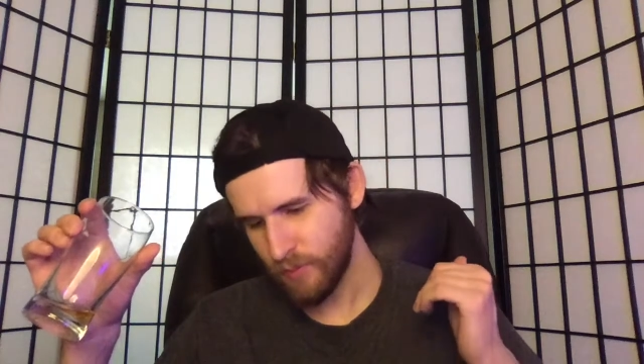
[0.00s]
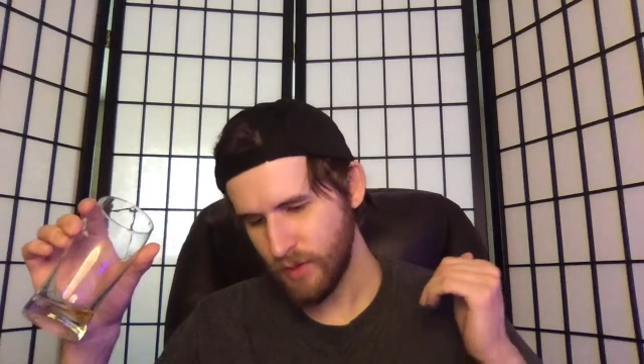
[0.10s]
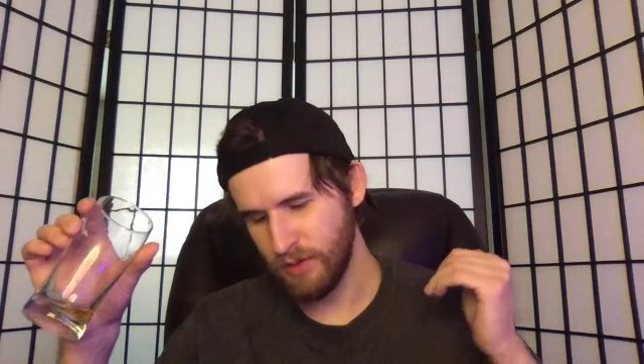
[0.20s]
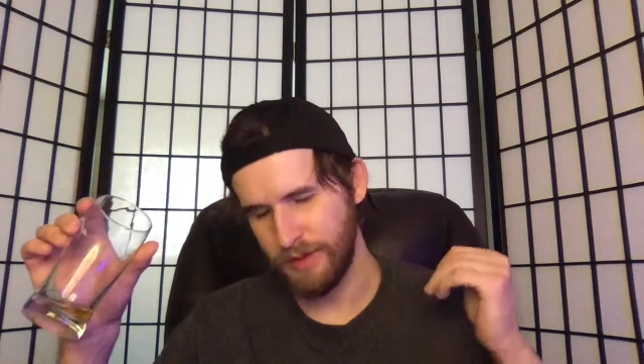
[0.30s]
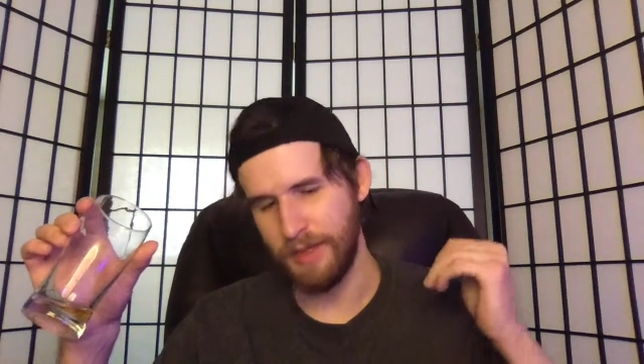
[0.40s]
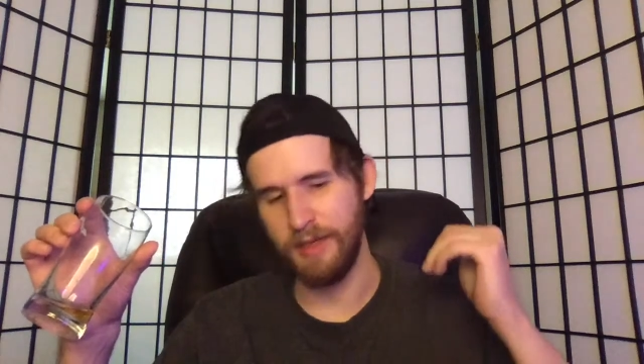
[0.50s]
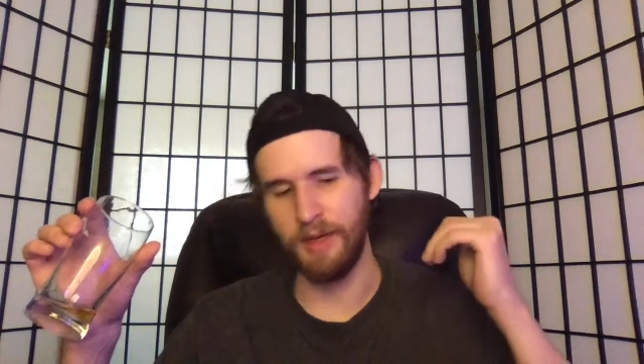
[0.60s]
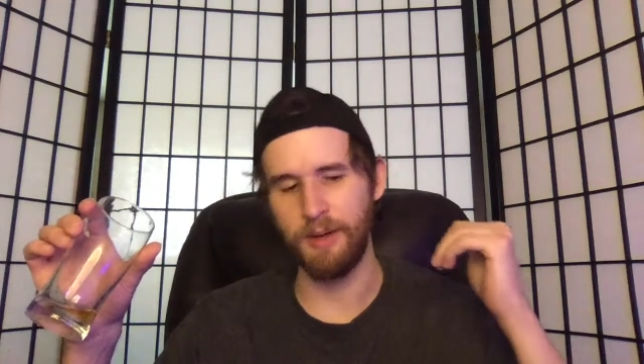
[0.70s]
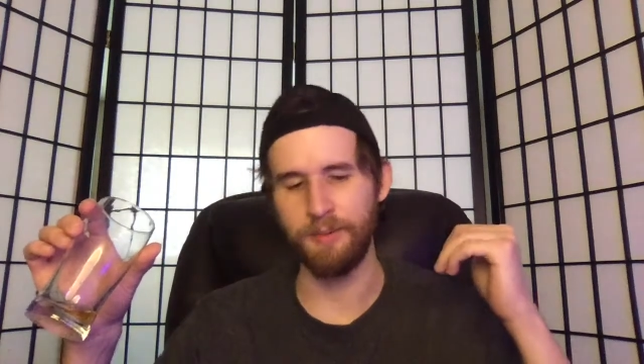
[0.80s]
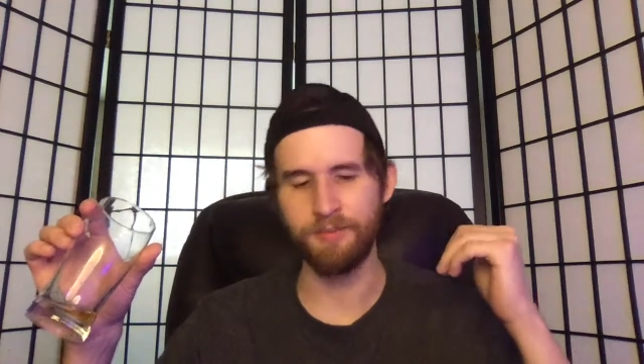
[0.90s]

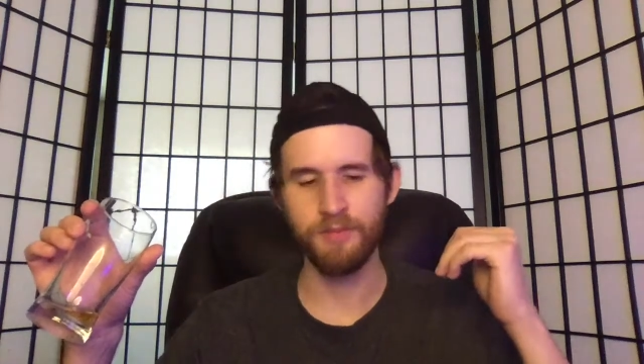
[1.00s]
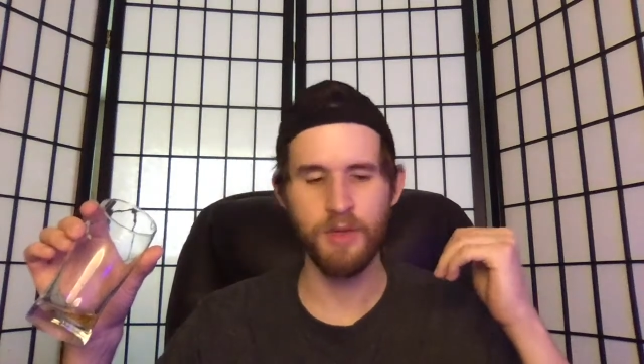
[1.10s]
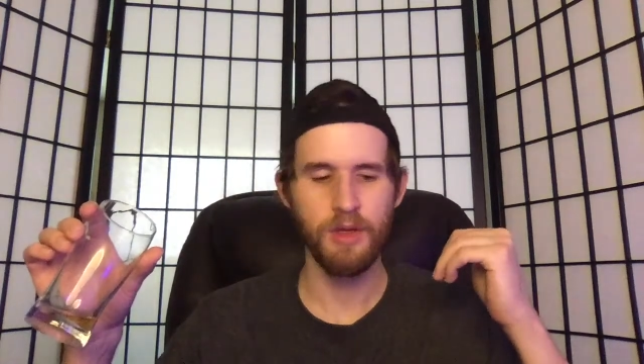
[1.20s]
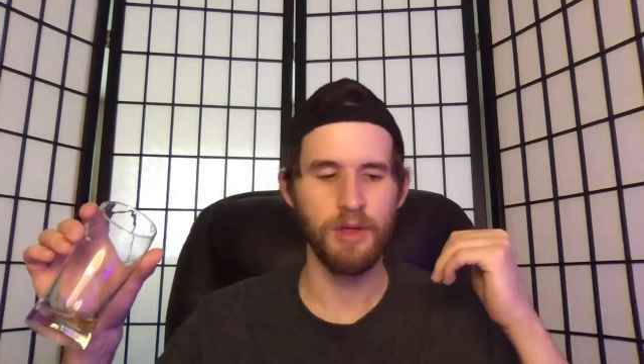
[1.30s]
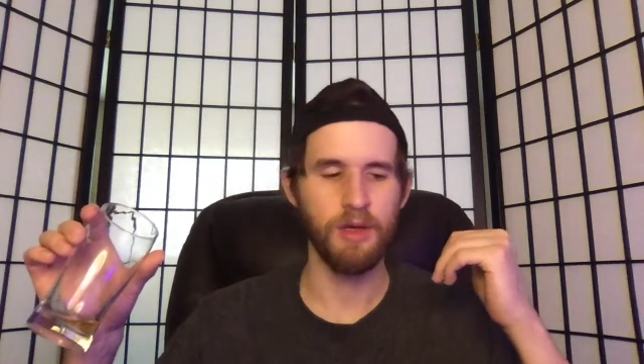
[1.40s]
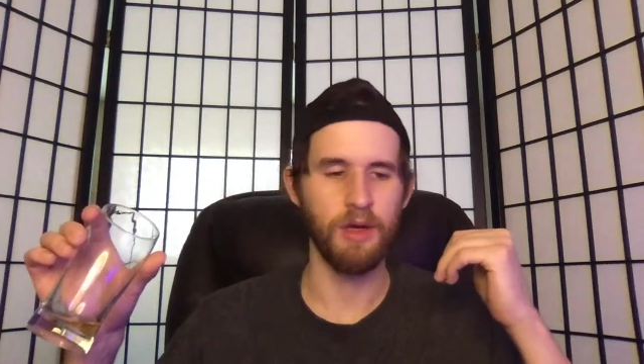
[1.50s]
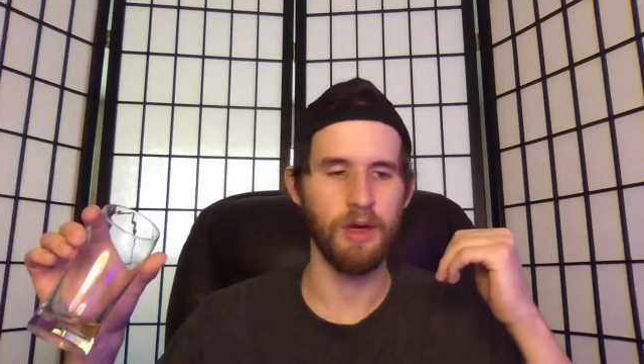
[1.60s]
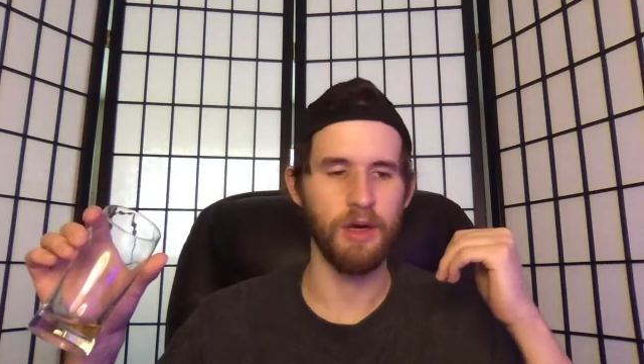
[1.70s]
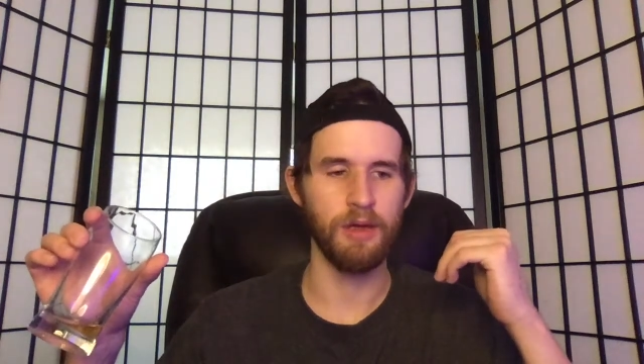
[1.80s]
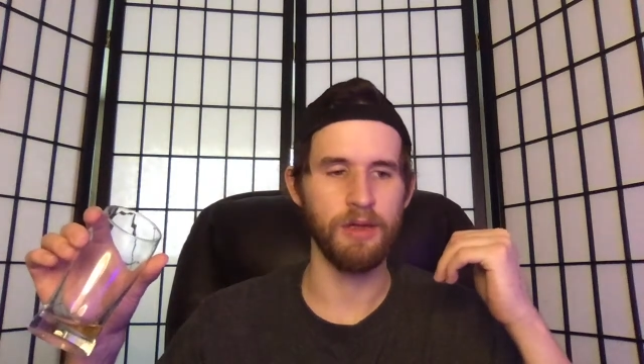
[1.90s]
the
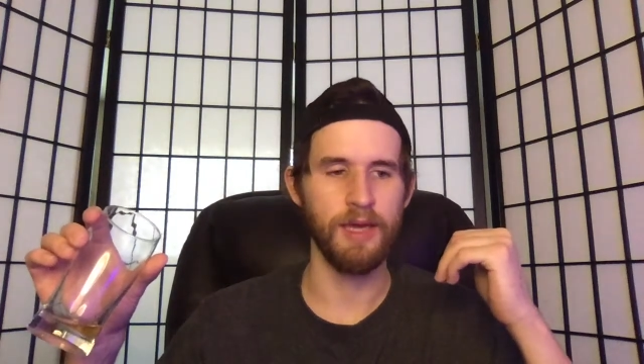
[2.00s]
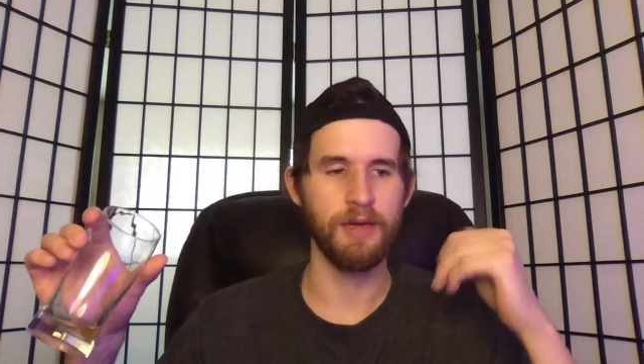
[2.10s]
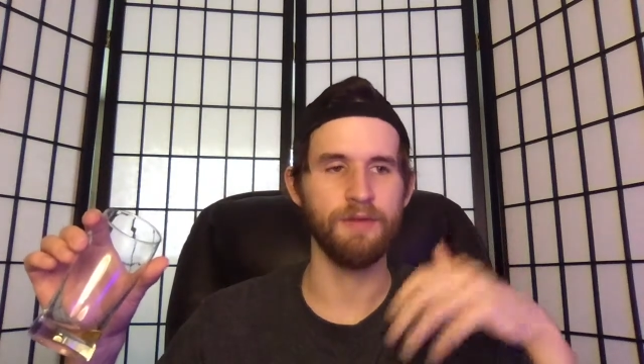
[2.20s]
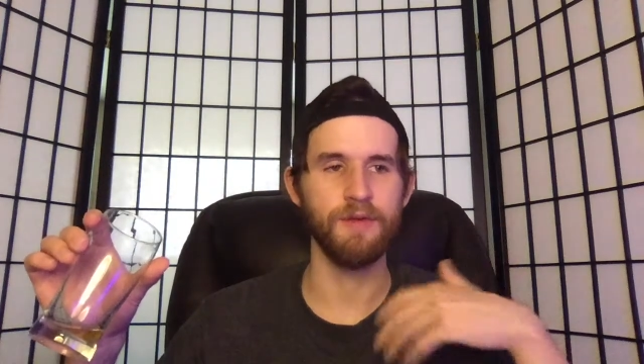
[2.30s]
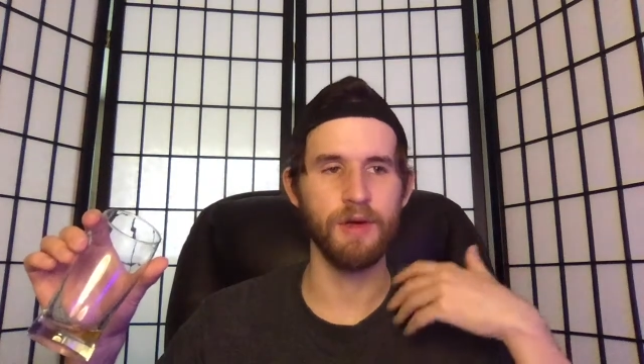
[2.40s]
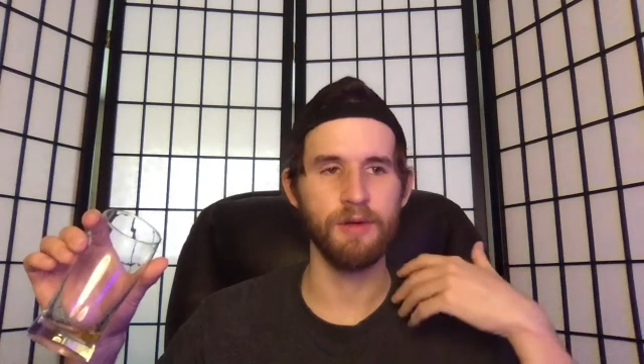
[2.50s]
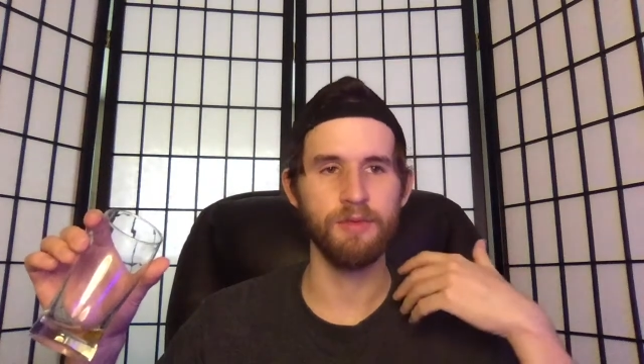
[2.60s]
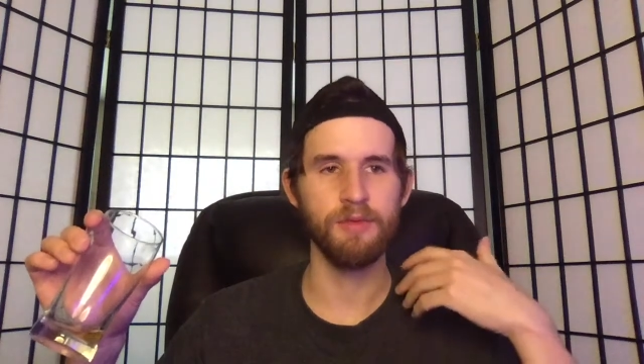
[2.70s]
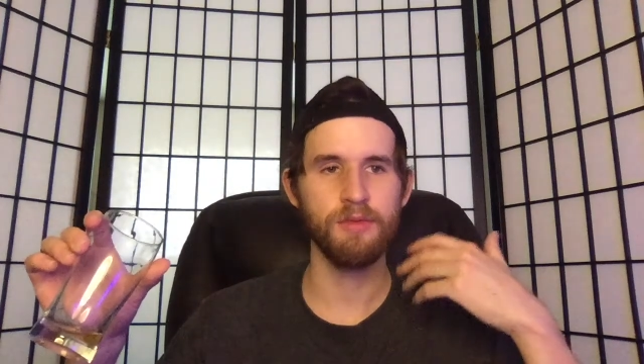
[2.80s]
kind of